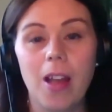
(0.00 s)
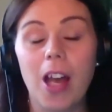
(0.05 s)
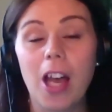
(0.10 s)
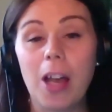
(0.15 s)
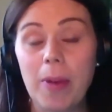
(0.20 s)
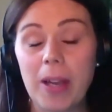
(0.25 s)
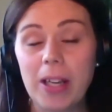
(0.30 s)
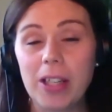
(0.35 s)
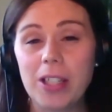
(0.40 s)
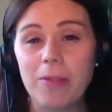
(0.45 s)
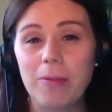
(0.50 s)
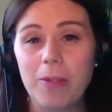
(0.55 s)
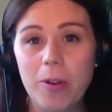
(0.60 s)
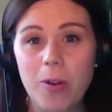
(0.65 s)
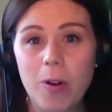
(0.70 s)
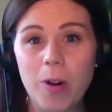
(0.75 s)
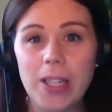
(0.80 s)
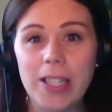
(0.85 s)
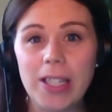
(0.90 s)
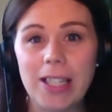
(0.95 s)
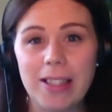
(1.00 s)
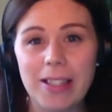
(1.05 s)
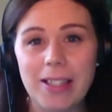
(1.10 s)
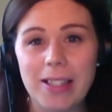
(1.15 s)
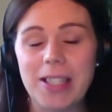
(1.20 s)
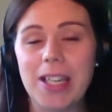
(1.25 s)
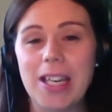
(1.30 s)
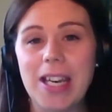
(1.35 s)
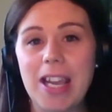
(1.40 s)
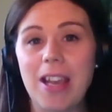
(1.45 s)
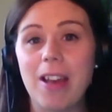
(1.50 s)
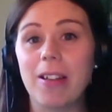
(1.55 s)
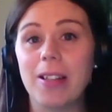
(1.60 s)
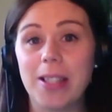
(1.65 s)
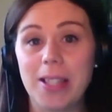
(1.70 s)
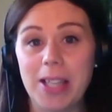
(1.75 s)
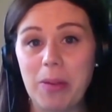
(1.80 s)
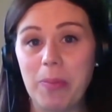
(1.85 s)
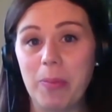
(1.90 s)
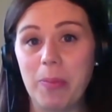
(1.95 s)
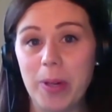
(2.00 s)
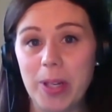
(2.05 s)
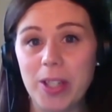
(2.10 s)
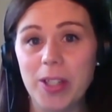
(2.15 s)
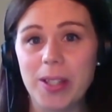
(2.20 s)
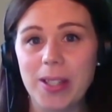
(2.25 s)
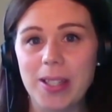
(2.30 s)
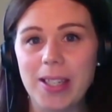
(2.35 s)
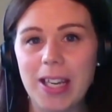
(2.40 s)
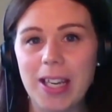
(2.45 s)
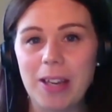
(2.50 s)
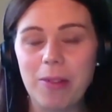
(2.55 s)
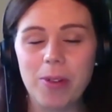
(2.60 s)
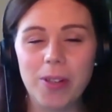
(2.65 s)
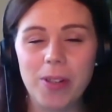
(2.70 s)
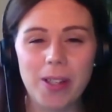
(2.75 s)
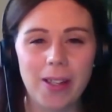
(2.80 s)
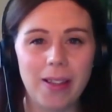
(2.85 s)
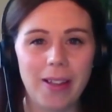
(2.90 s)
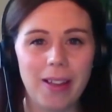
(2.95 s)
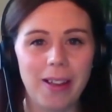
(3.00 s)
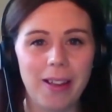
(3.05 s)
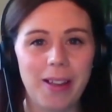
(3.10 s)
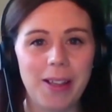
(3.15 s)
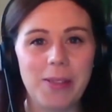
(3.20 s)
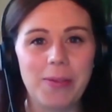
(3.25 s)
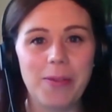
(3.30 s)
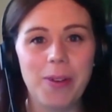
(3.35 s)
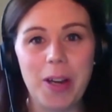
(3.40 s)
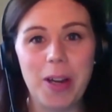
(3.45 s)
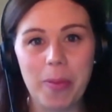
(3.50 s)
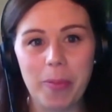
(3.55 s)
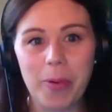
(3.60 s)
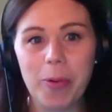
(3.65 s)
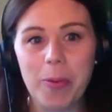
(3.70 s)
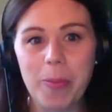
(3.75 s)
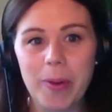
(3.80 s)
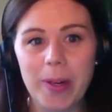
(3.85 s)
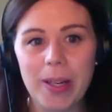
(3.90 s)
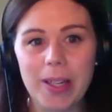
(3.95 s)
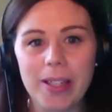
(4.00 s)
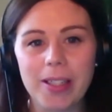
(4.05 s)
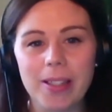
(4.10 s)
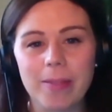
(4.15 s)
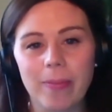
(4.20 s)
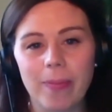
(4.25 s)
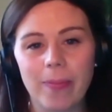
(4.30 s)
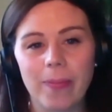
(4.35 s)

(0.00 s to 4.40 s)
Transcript: I'm actually recording this today on St. Bridget's Day, which I think is very appropriate.